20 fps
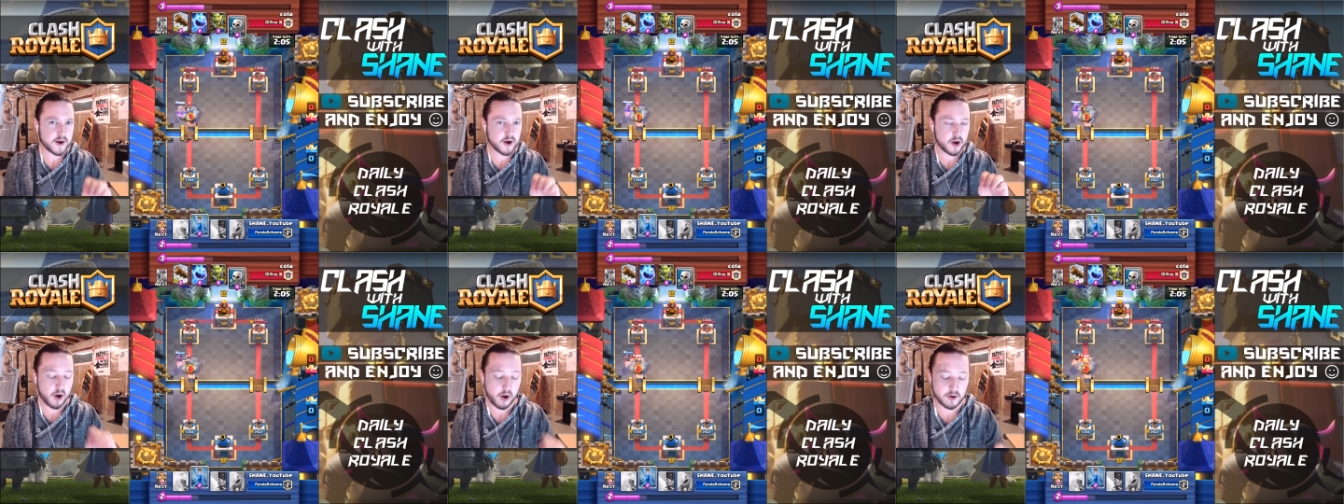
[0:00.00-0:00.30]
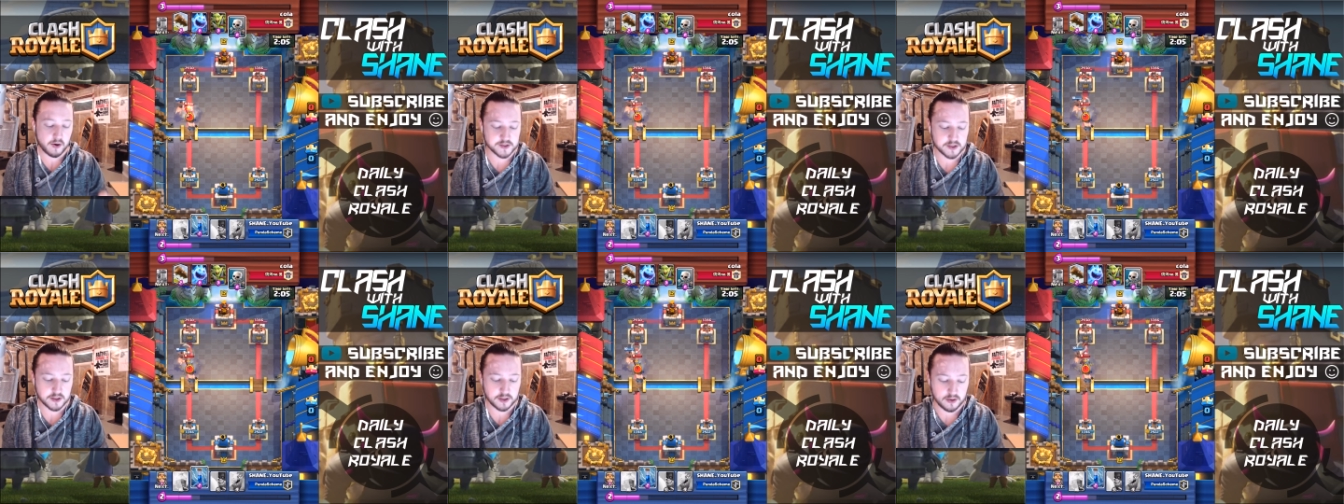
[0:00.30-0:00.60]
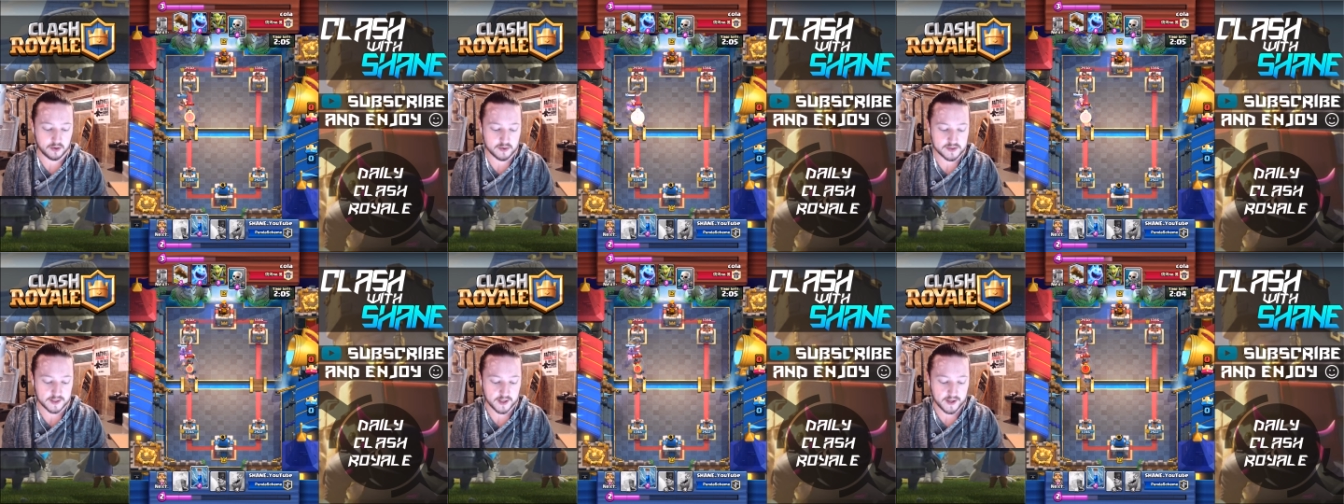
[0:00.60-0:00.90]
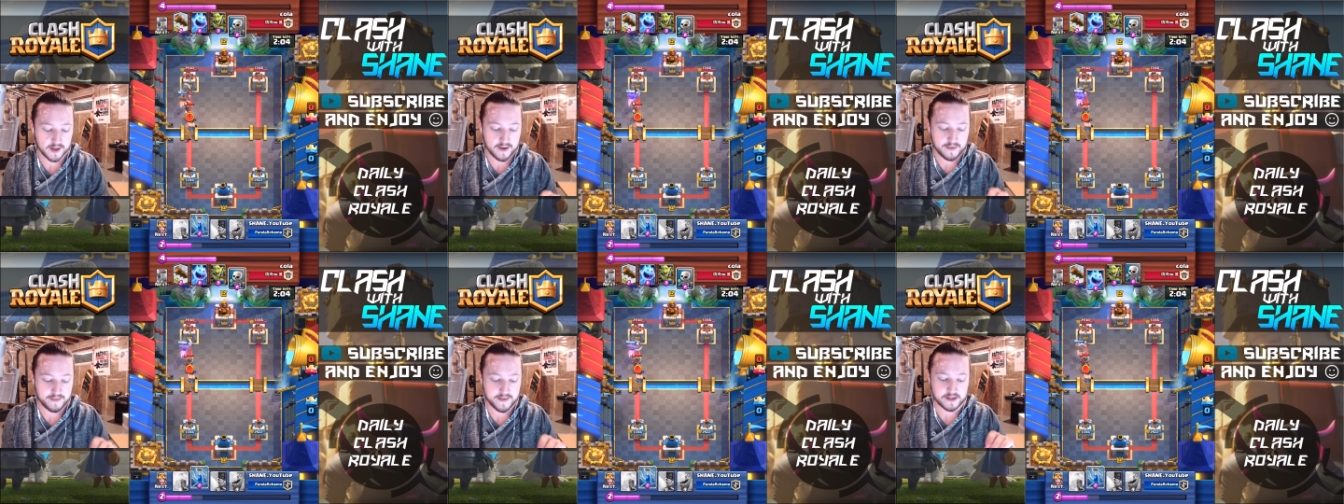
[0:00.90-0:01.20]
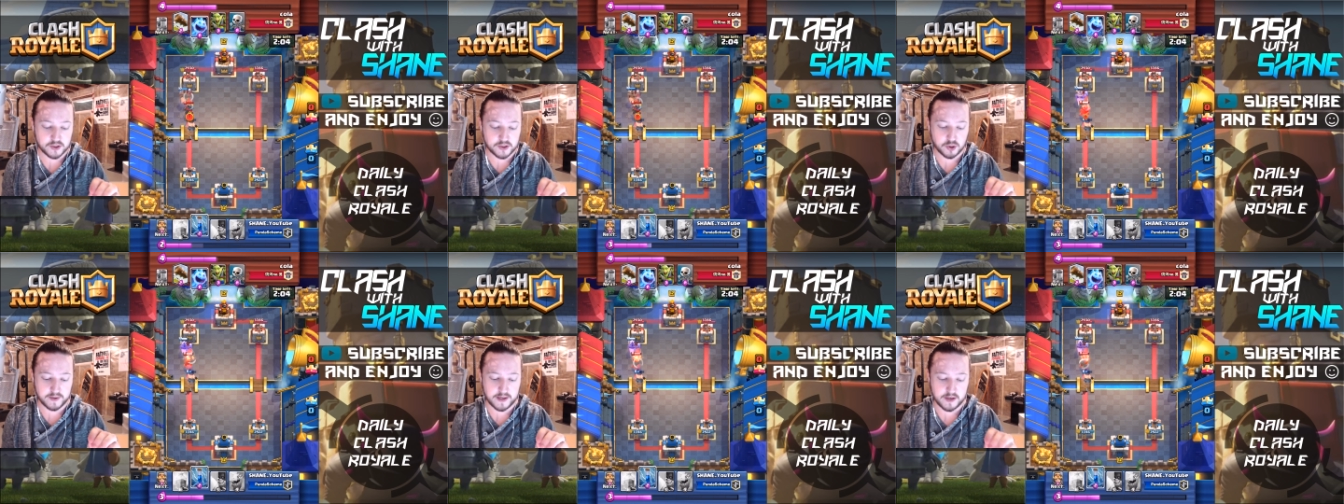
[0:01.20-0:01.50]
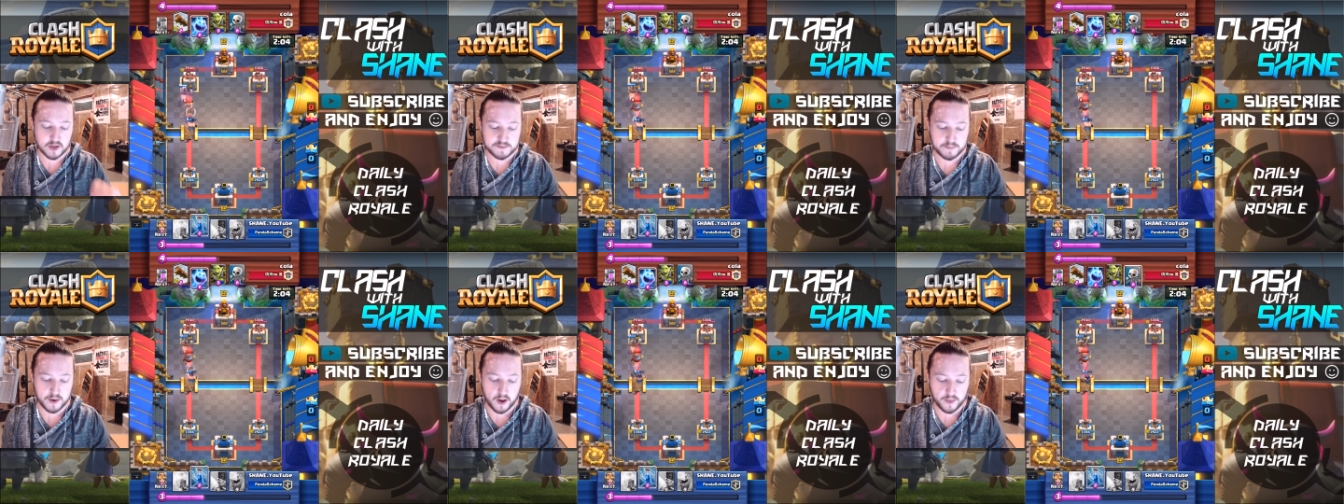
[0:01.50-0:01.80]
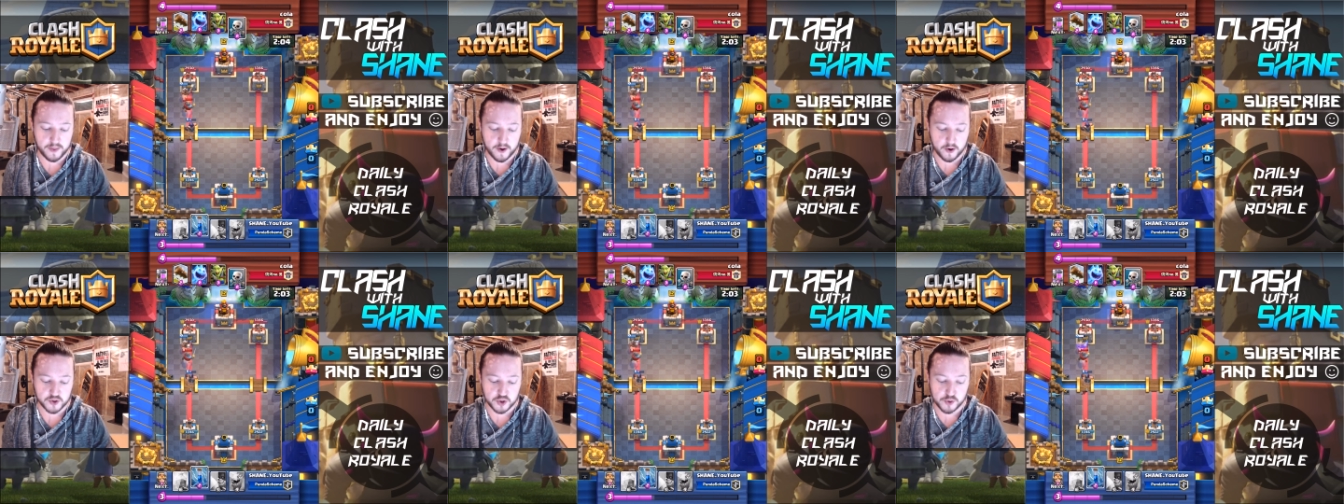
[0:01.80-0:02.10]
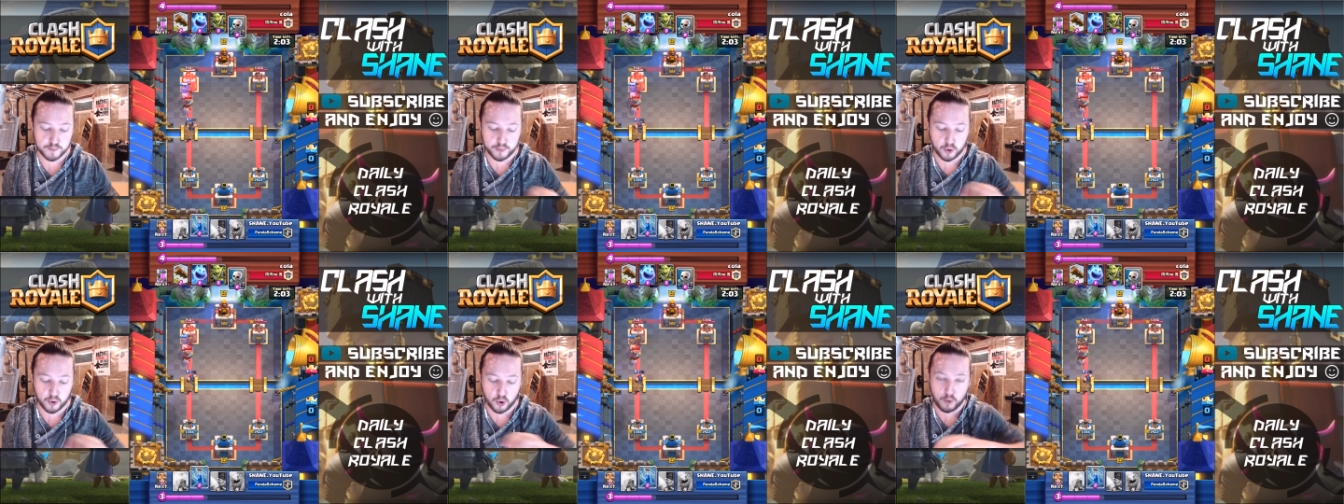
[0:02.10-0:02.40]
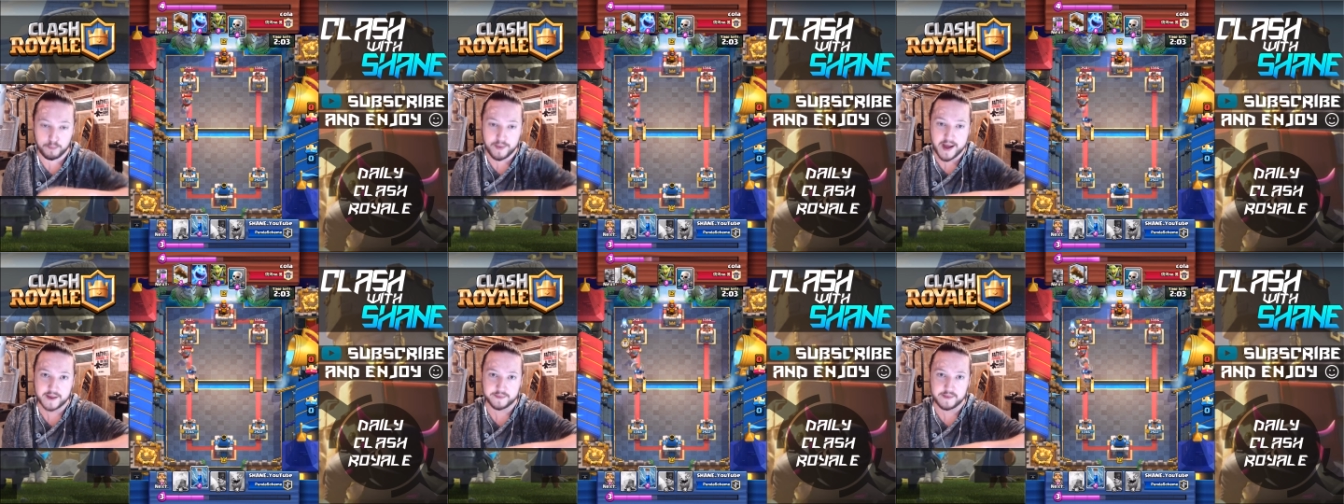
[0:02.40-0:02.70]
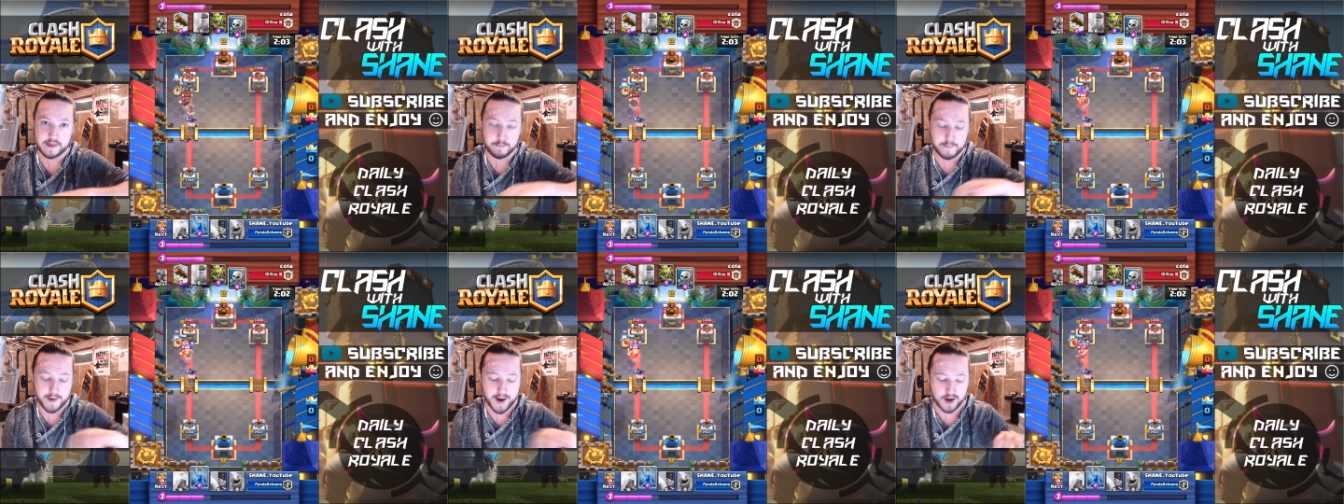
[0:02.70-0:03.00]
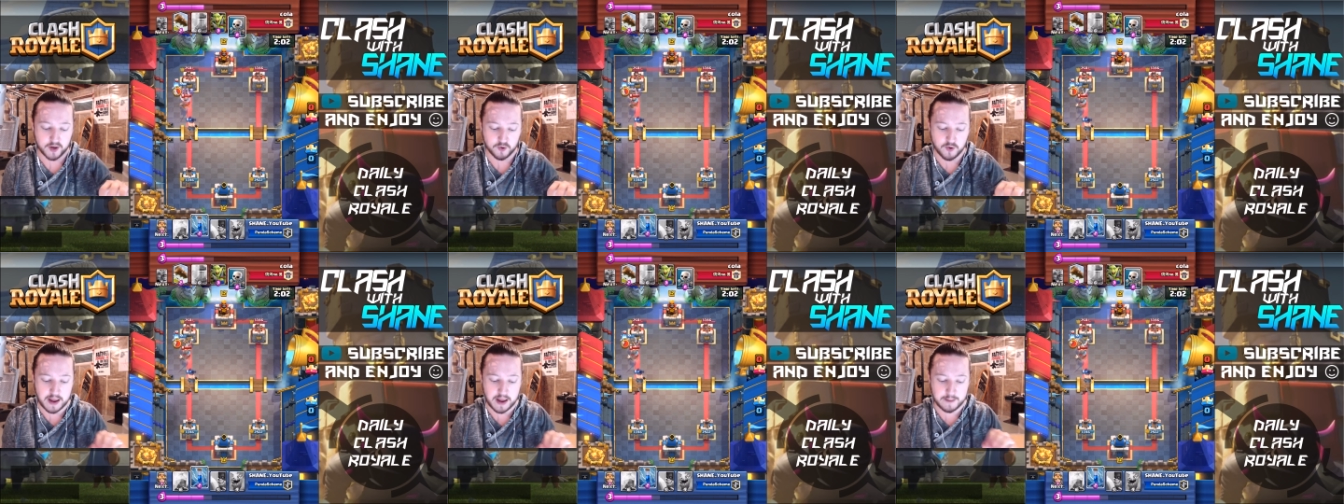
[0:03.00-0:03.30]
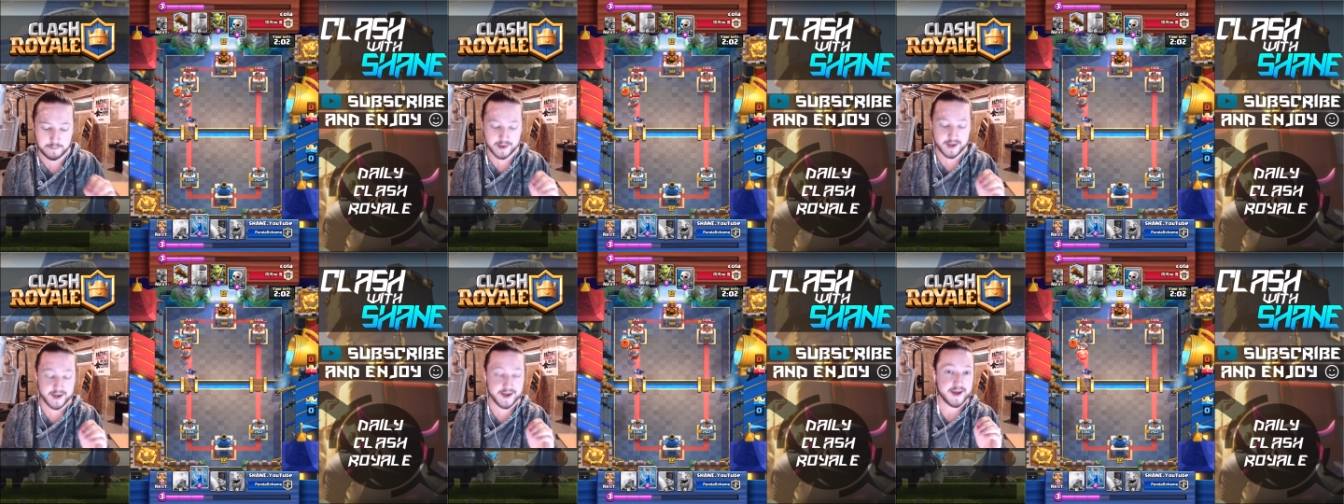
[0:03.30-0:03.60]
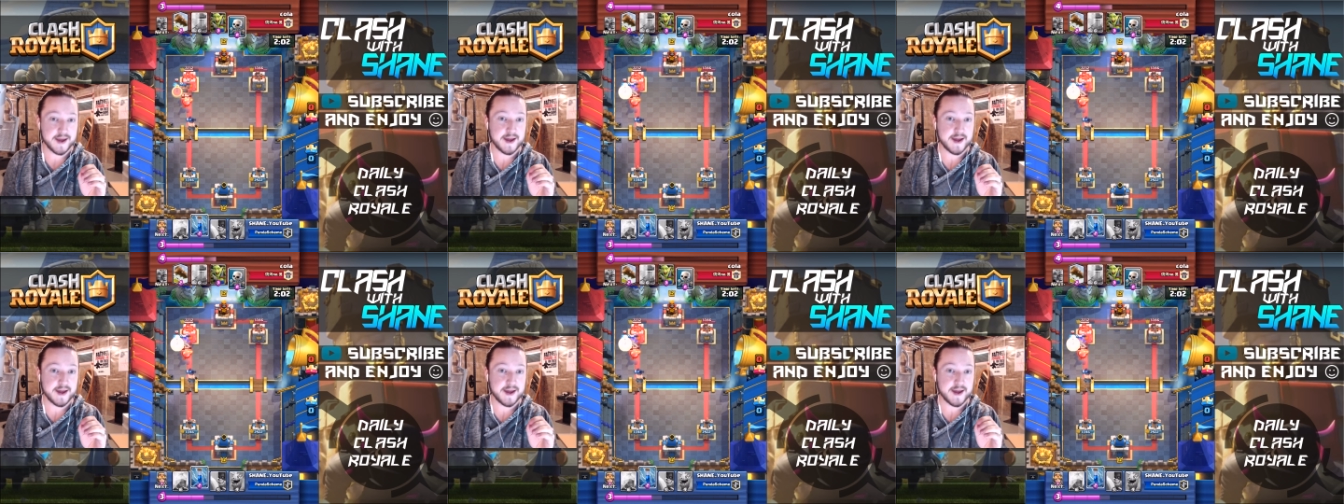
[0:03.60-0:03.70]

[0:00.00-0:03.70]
how I also used the Tornado spell there to pull back the Battle Ram.